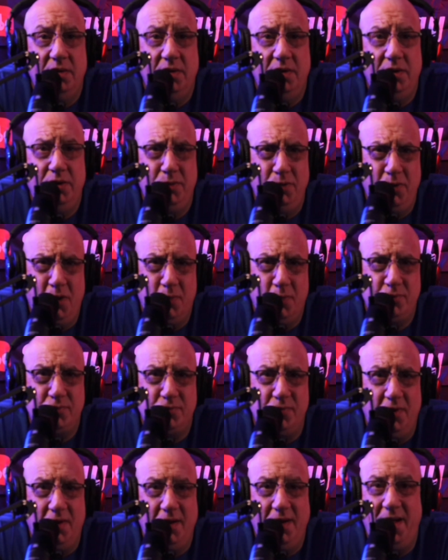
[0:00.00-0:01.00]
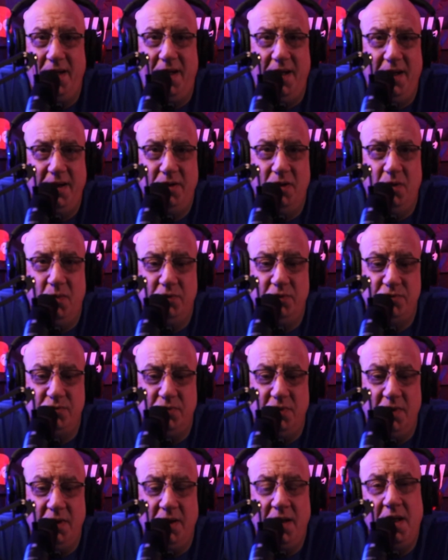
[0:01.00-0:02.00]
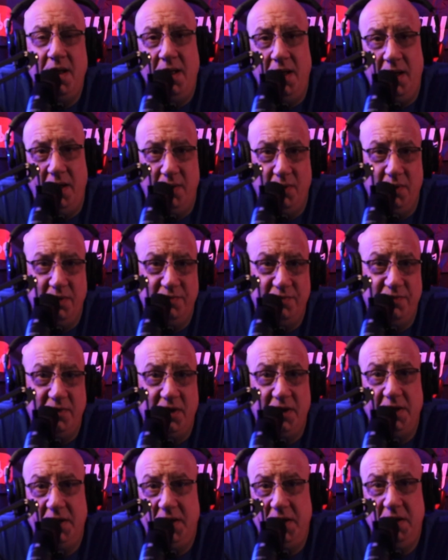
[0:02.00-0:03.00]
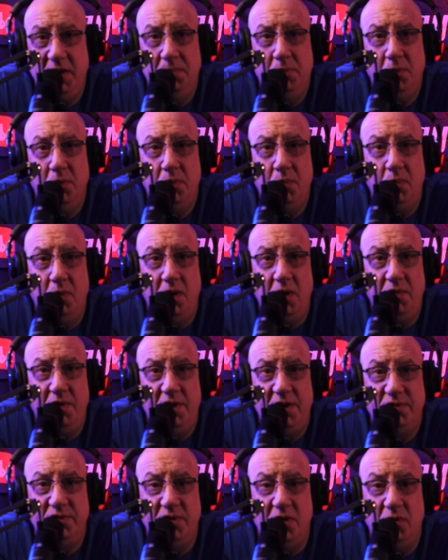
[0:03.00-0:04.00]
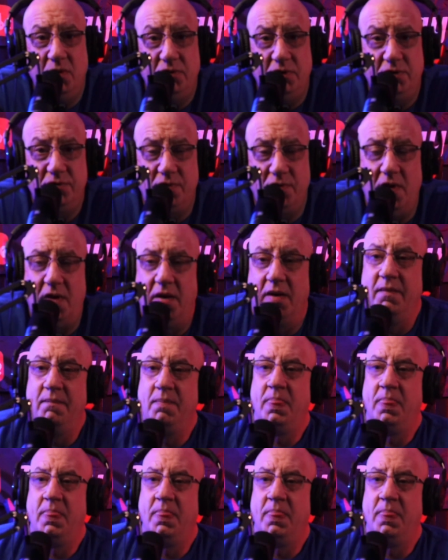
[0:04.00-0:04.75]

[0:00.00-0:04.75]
You know it's wrong. I know it's wrong. And all the fucking keyboard warriors knows it's wrong.